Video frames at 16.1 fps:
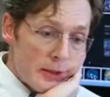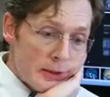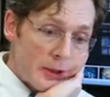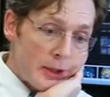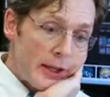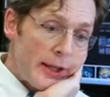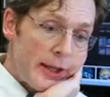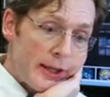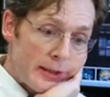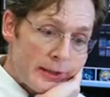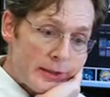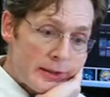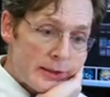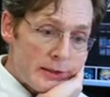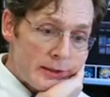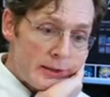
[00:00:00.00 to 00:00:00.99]
Jenny is
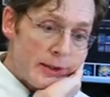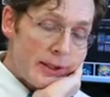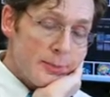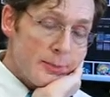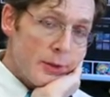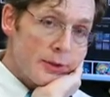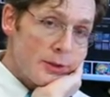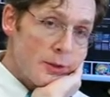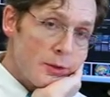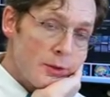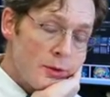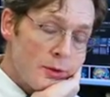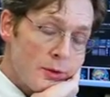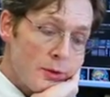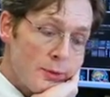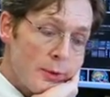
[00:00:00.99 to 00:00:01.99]
6 months
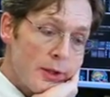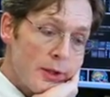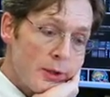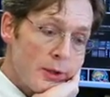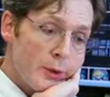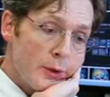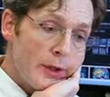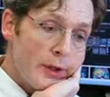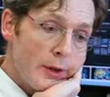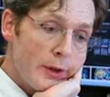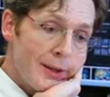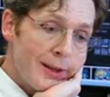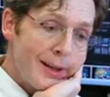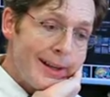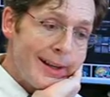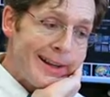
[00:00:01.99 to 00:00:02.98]
old, so we can do
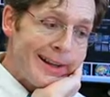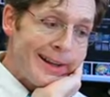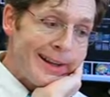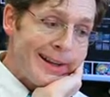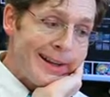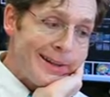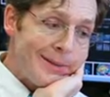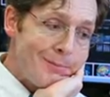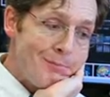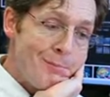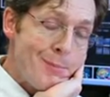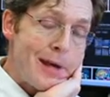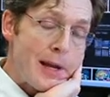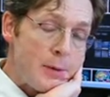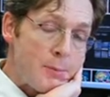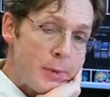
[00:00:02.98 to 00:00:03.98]
either a
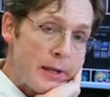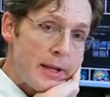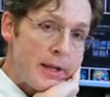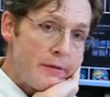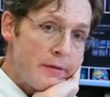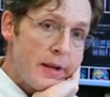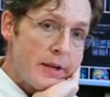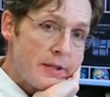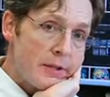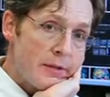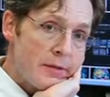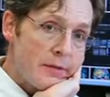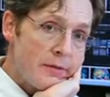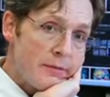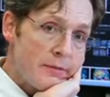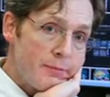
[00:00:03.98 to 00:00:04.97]
minimally
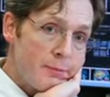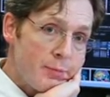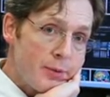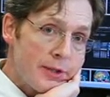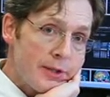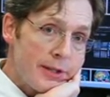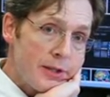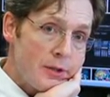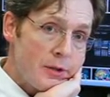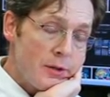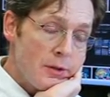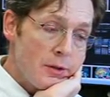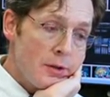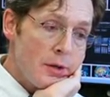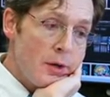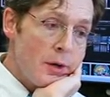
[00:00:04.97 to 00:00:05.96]
invasive procedure
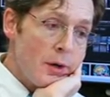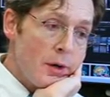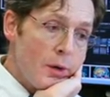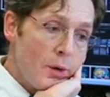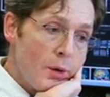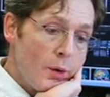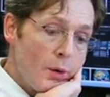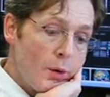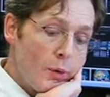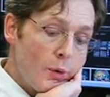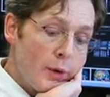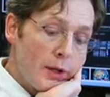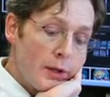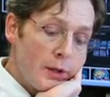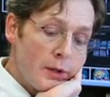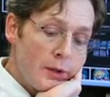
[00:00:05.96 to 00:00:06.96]
or
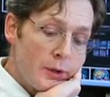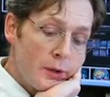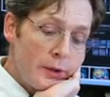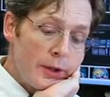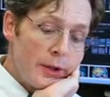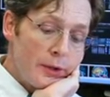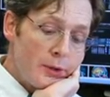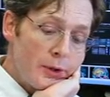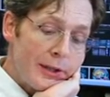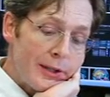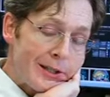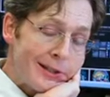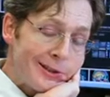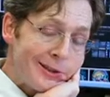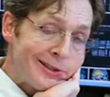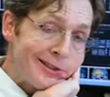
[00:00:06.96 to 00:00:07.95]
we can do the
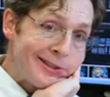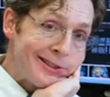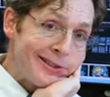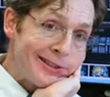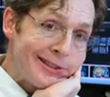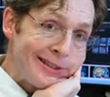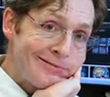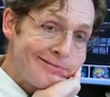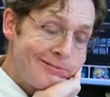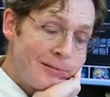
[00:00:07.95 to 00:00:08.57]
traditional surgery.